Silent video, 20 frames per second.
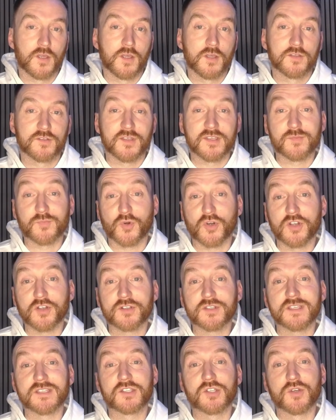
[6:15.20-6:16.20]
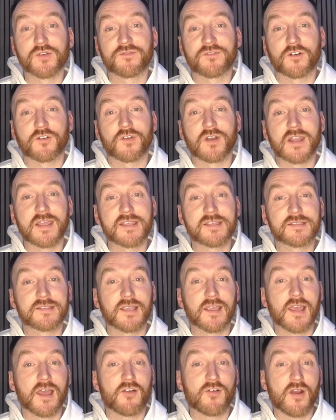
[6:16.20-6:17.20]
So this product is due for release
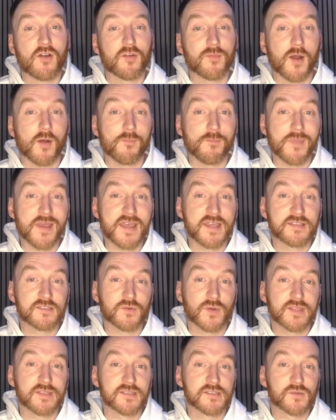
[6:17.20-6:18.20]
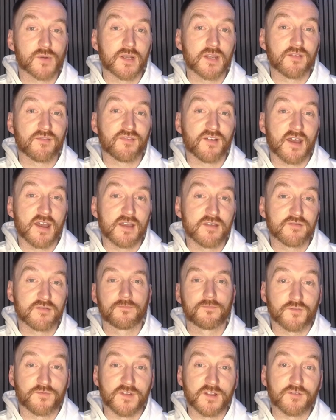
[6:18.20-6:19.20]
around about May 2025.
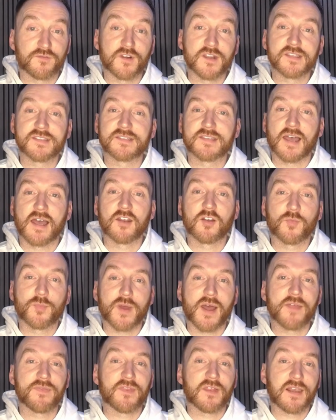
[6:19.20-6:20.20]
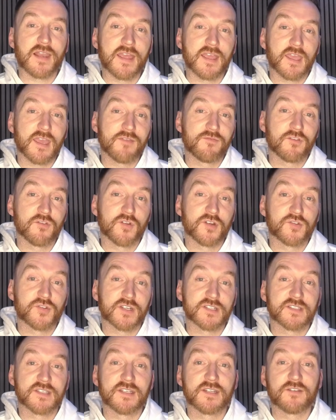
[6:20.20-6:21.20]
So feel free to sign up at the link if you're
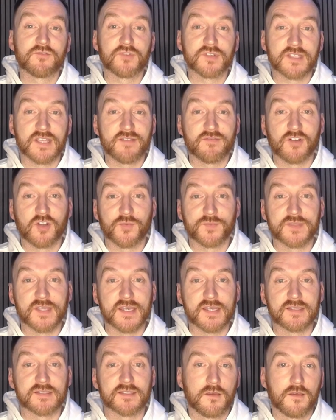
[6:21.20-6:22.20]
interested in receiving updates.